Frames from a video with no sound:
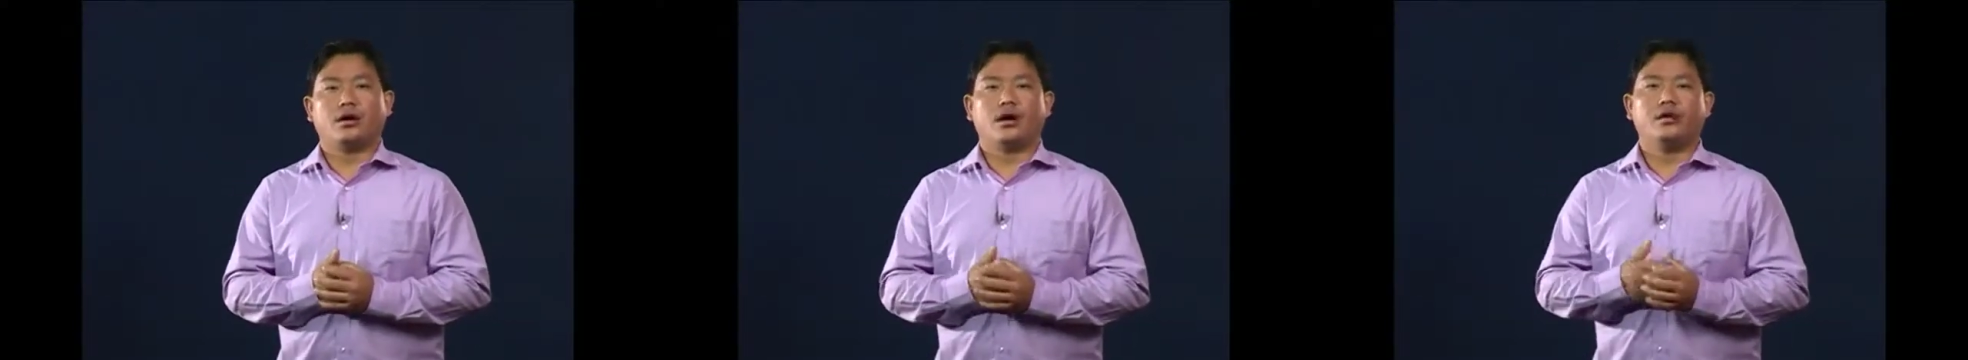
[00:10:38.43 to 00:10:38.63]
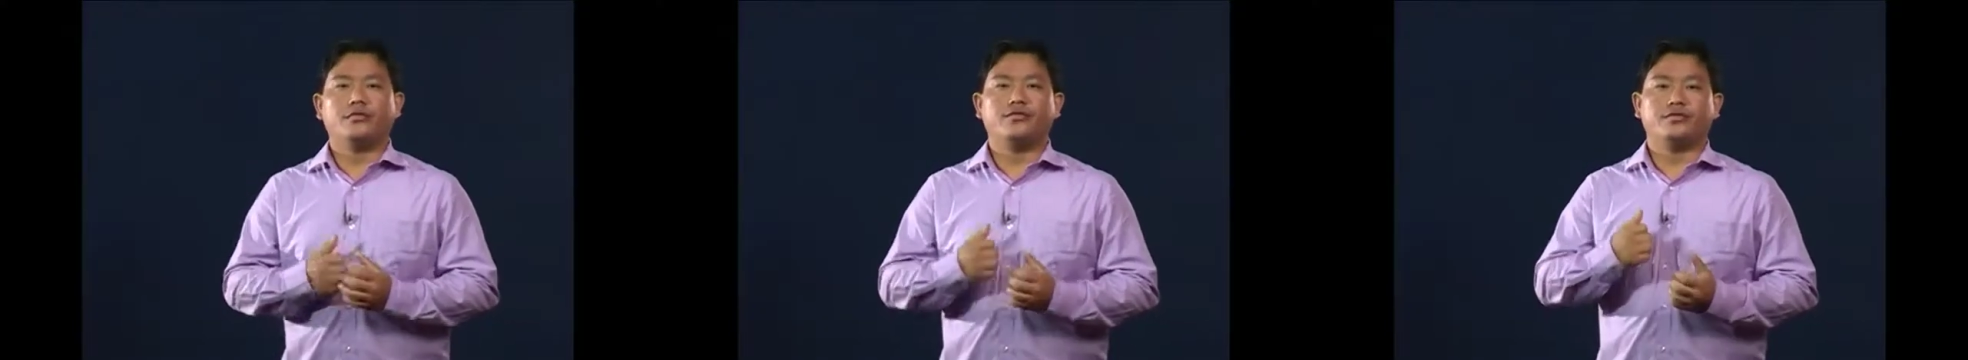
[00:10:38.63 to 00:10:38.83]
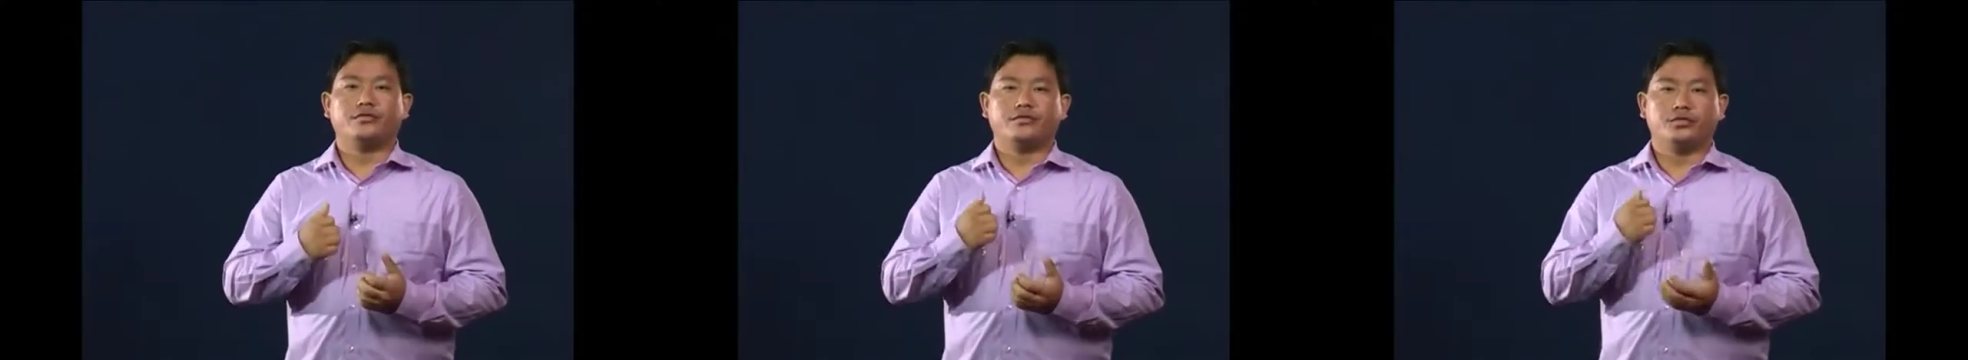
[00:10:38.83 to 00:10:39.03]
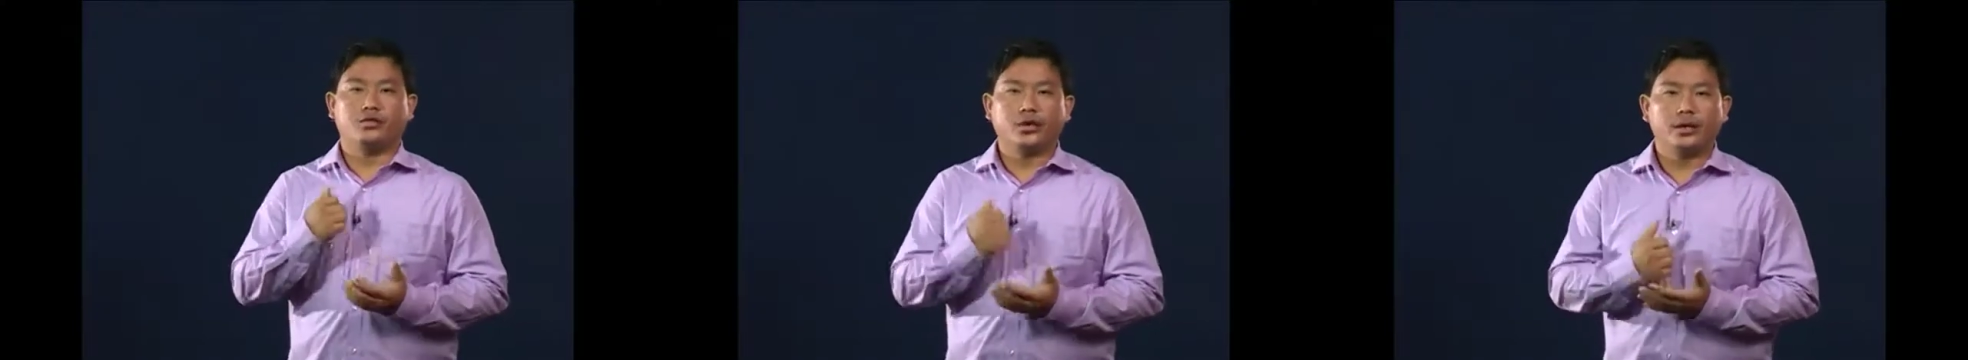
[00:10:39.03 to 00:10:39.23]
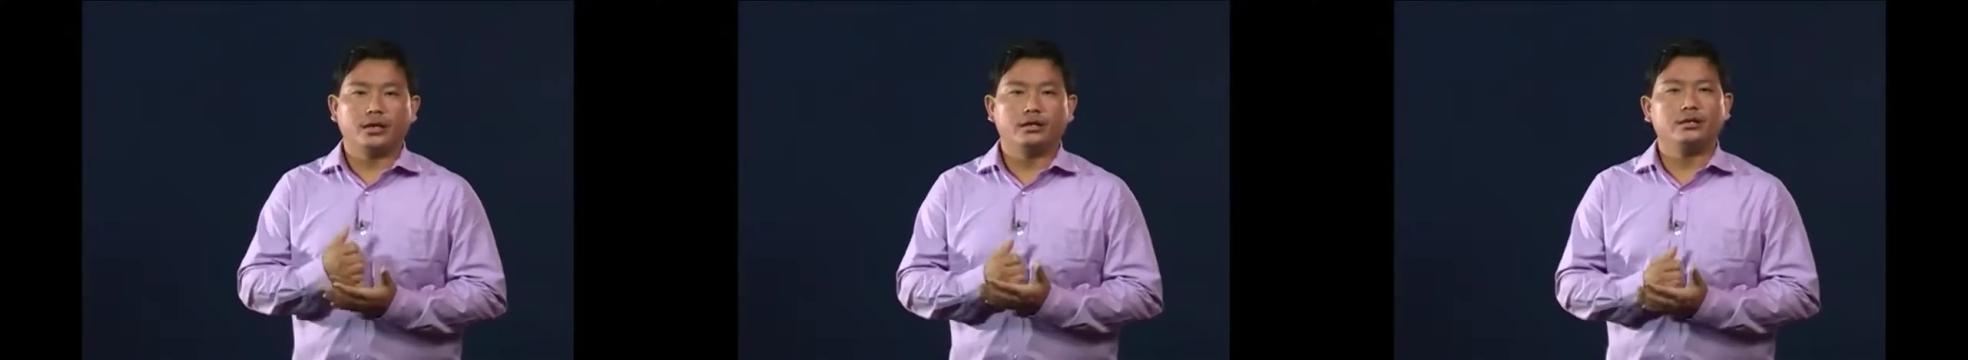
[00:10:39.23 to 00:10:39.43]
of
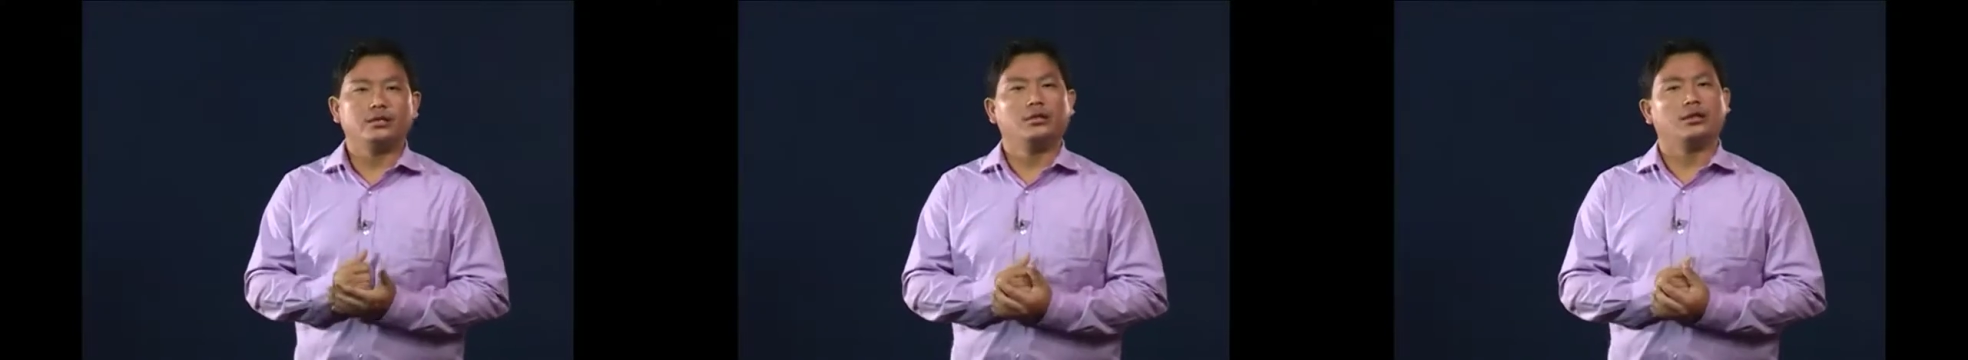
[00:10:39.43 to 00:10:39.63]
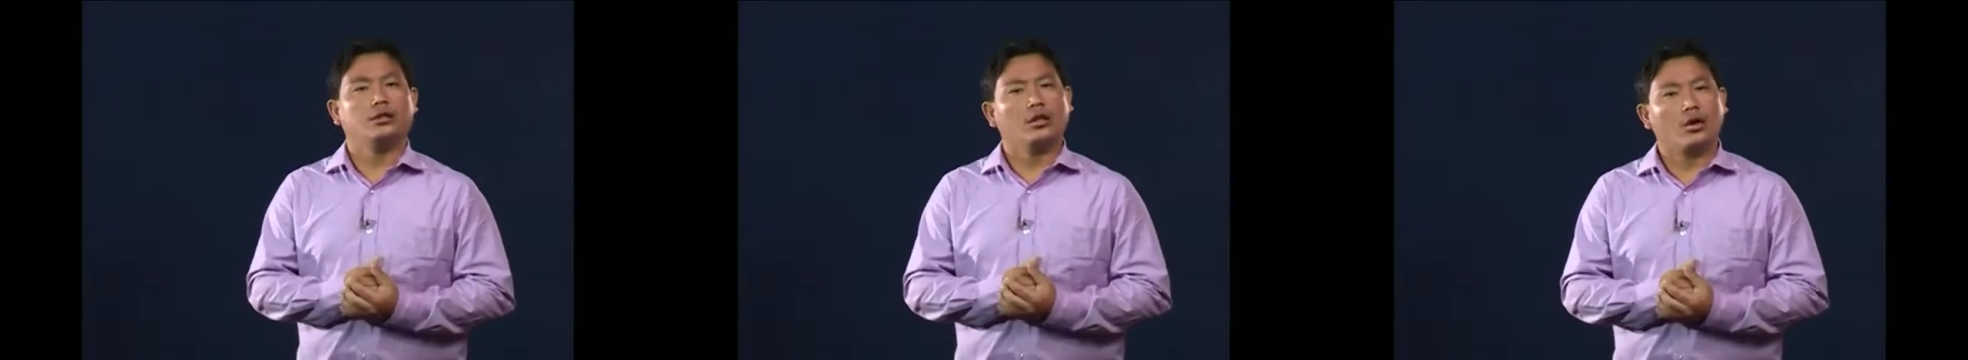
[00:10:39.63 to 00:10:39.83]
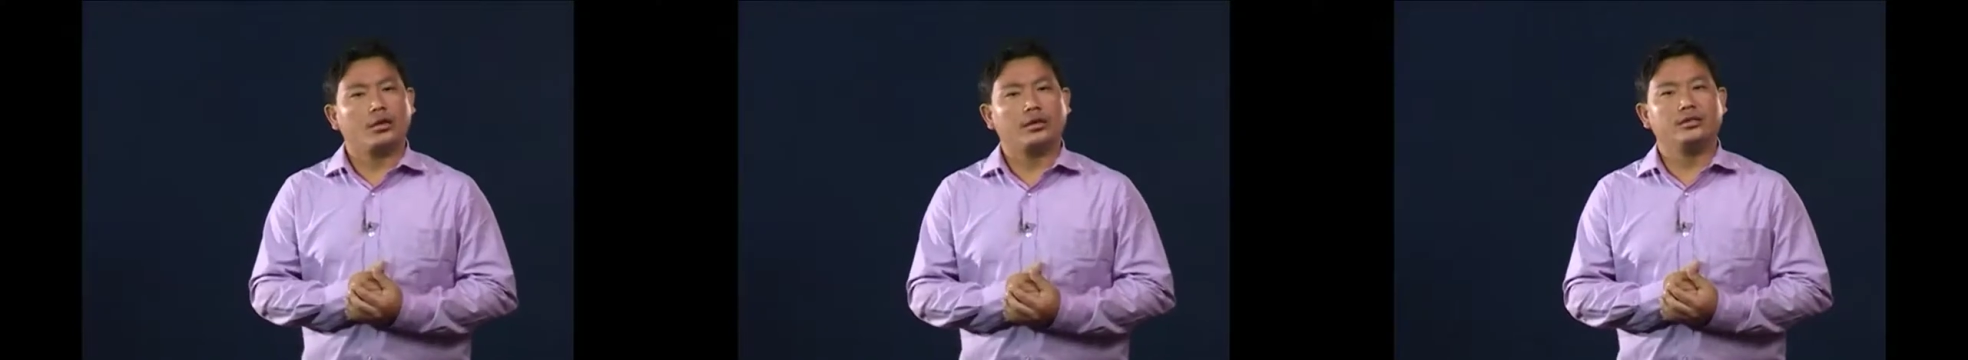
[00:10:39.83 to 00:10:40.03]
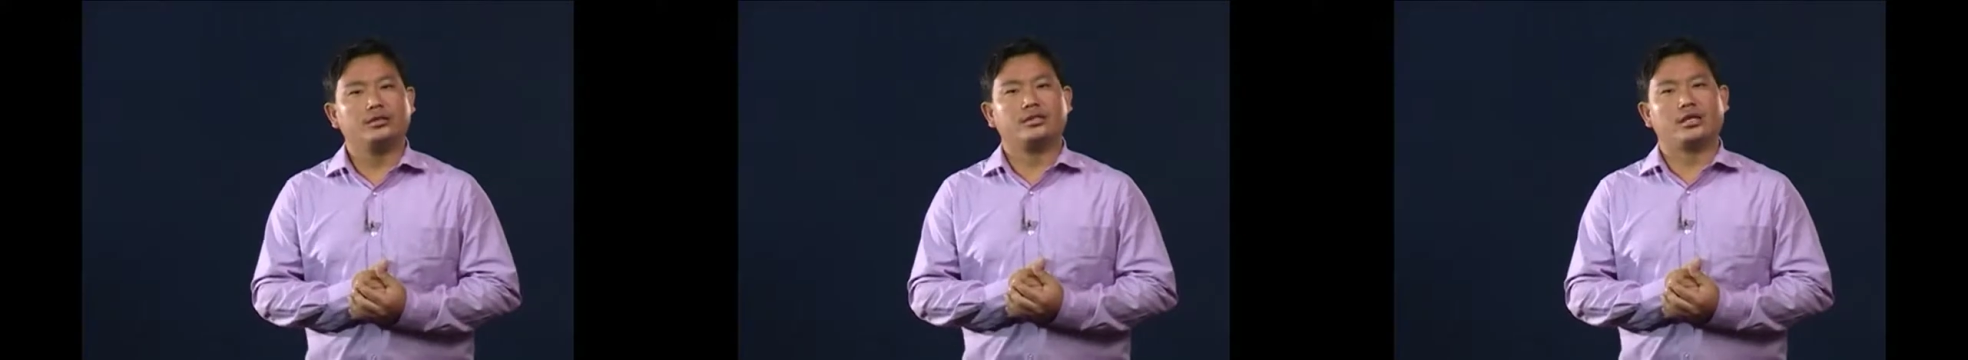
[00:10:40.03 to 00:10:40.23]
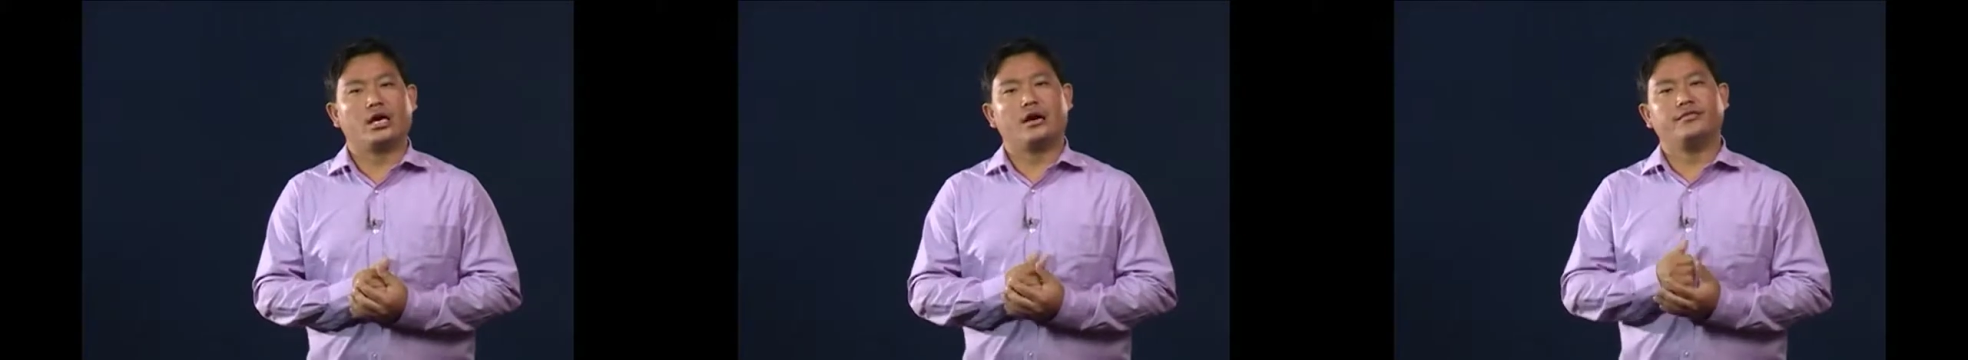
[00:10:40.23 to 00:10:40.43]
rural local
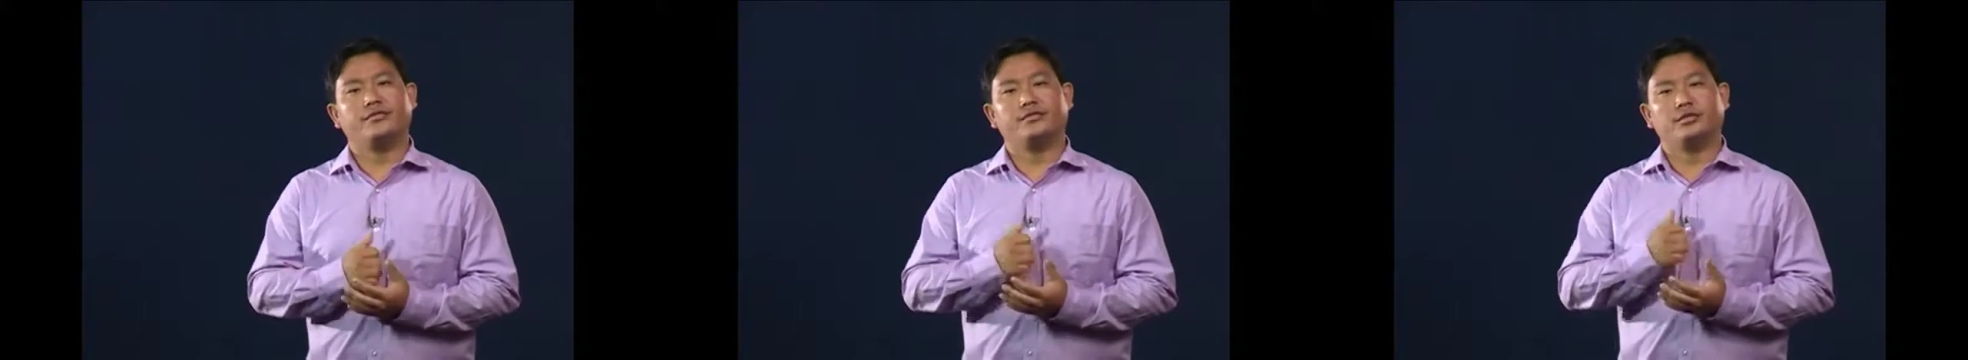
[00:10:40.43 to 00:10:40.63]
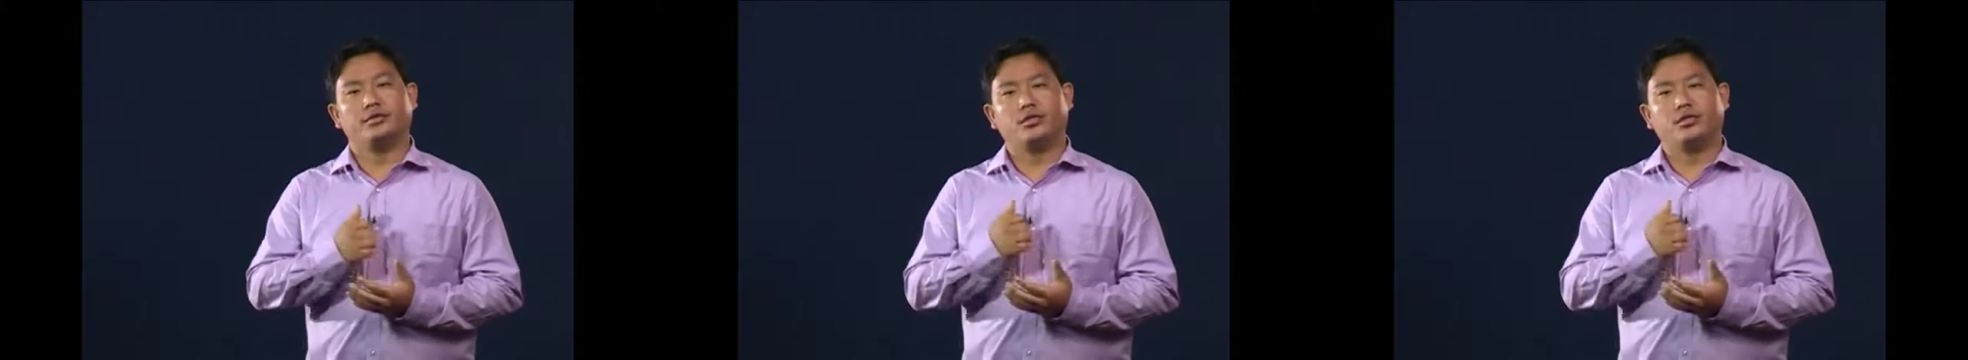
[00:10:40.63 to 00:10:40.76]
staff